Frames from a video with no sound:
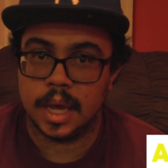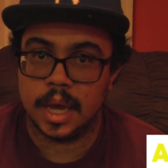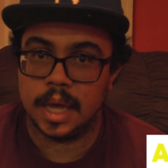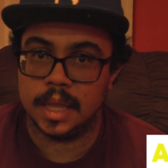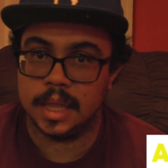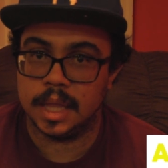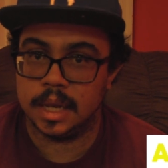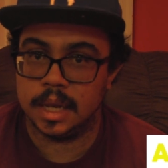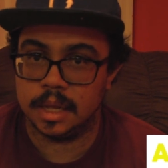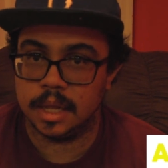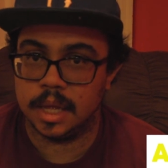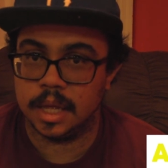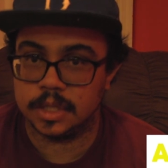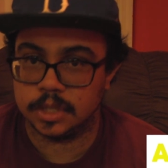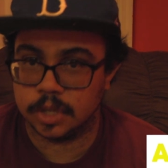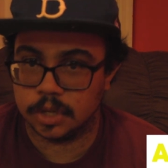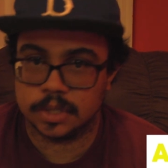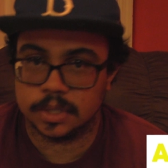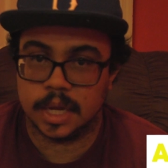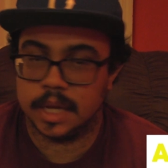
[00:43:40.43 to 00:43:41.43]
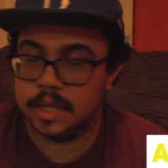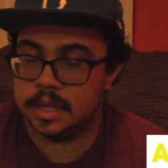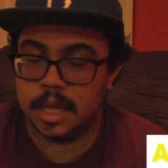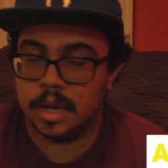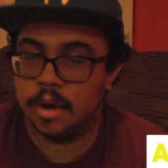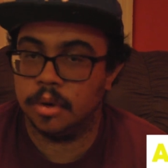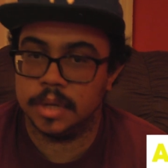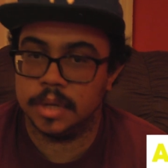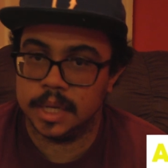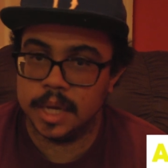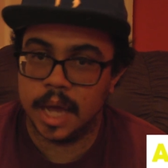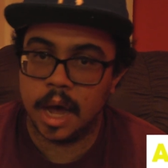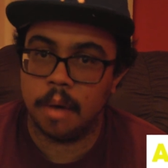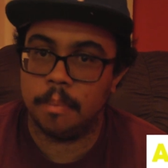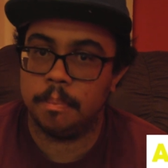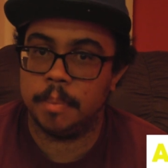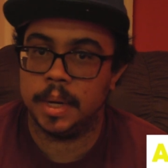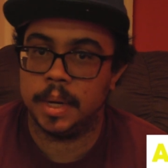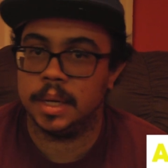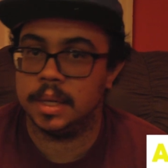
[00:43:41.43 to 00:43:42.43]
And it looks like they don't need
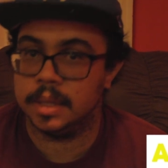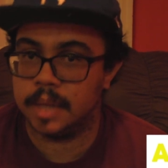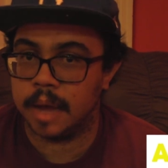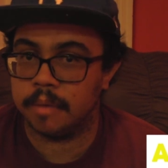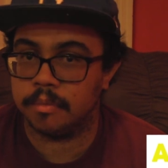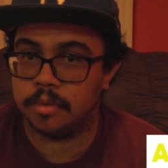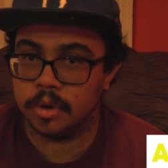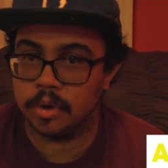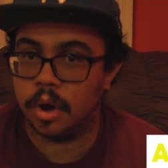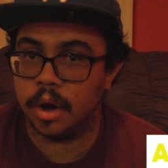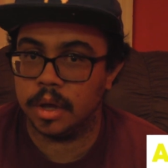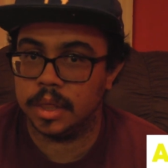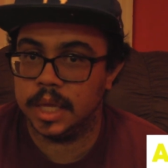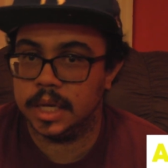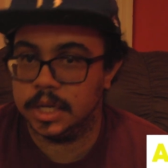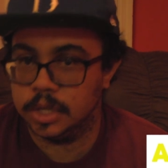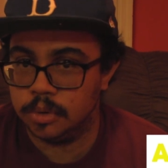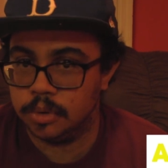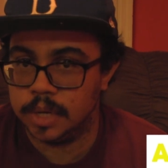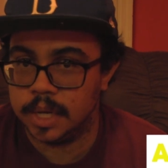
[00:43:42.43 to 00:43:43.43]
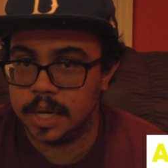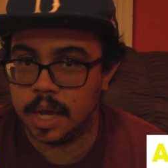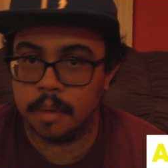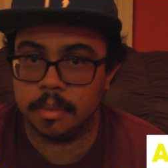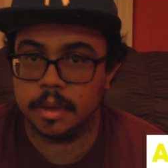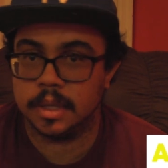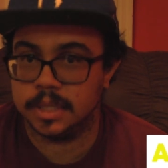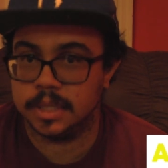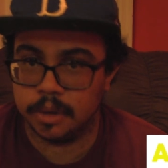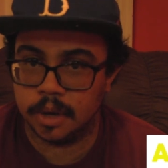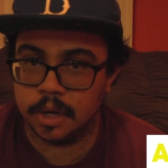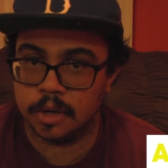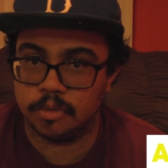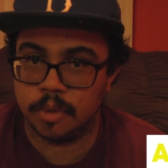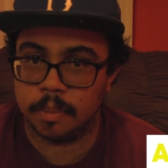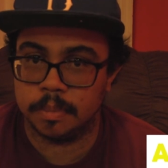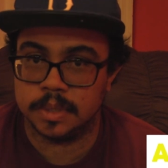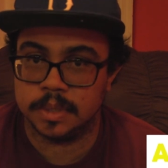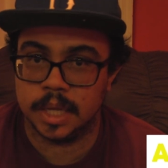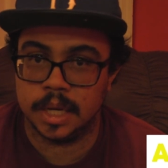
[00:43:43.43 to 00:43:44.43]
help, but in that regard, they do need help because they're
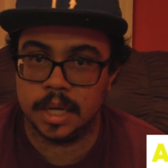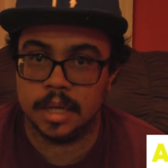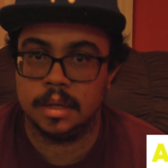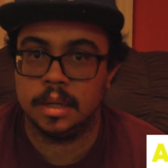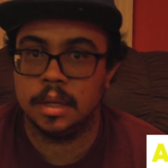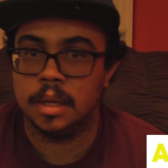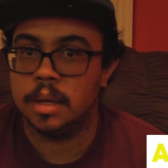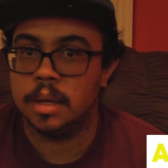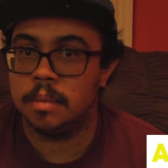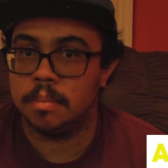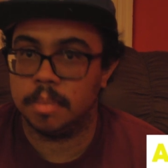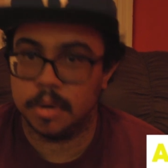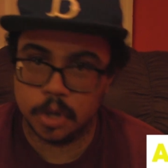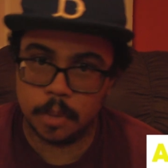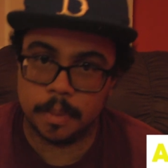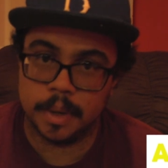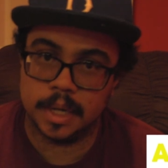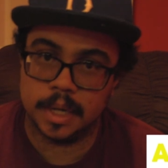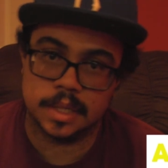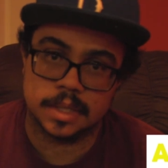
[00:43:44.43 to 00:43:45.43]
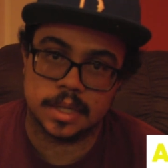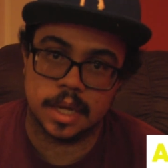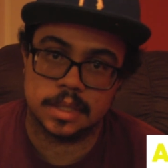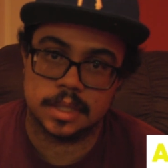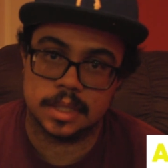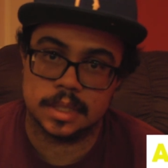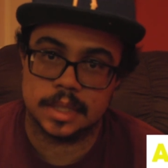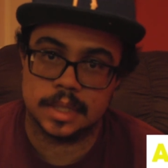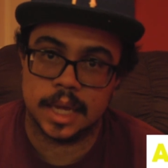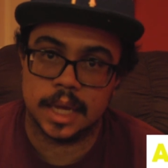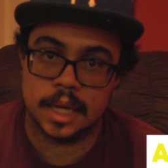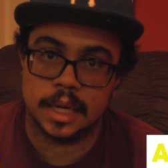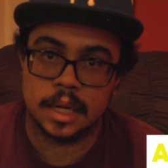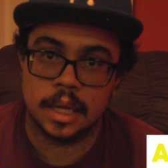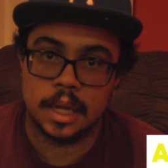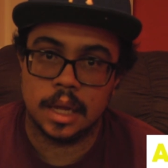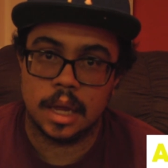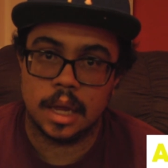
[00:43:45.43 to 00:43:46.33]
underrepresented, but nobody discusses that.